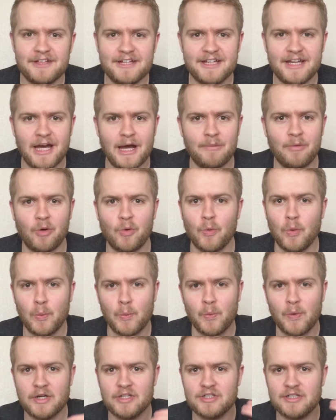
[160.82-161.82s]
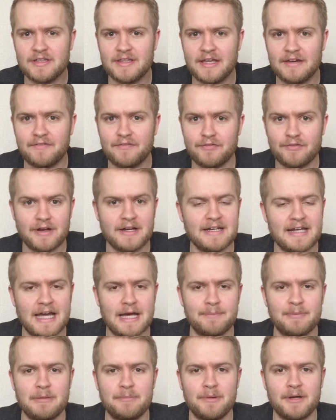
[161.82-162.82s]
video or wishing their friend a
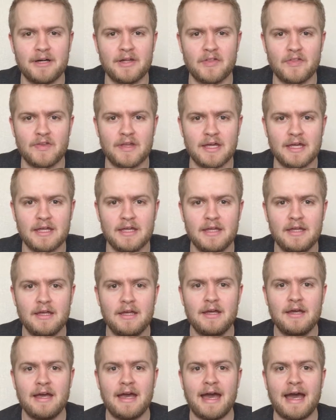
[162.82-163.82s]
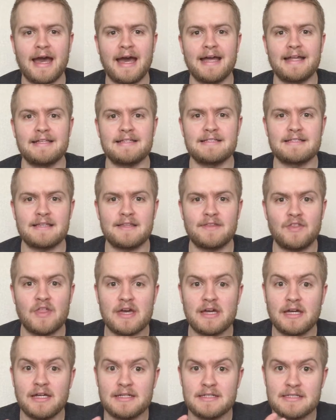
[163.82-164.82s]
happy birthday, and they're
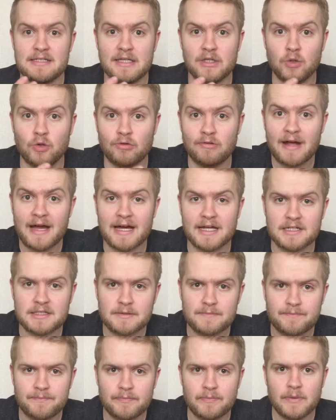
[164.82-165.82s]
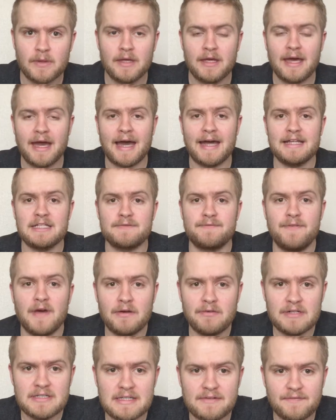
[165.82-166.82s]
going to see your ad. And it's
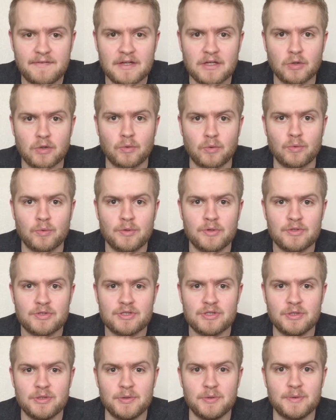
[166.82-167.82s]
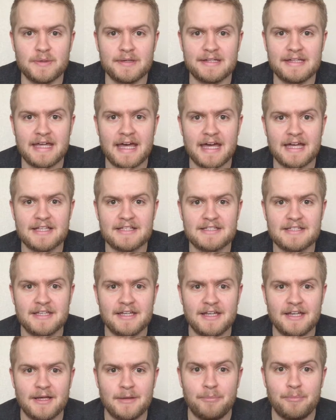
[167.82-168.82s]
very difficult to
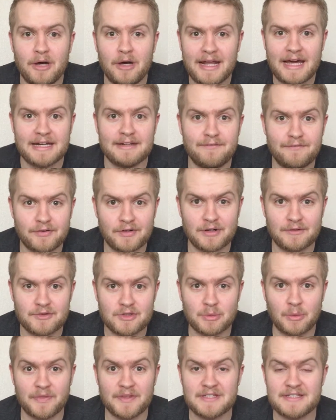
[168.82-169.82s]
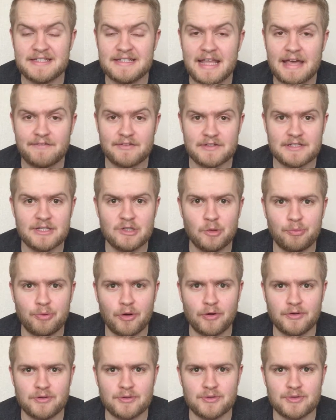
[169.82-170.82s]
put an ad in front of someone that's never seen your
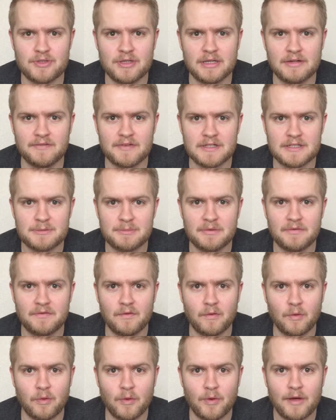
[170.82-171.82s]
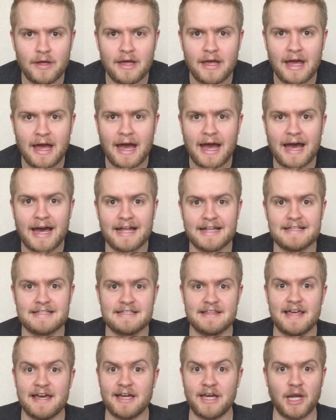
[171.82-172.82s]
product or service before, and
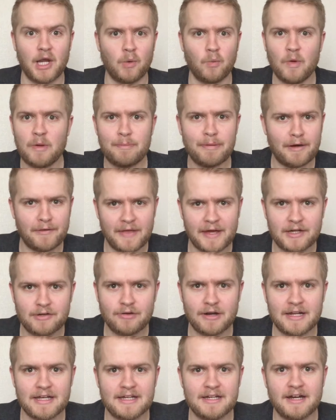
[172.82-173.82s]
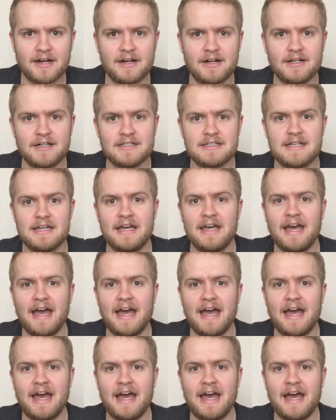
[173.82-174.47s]
they're going to whip out their credit card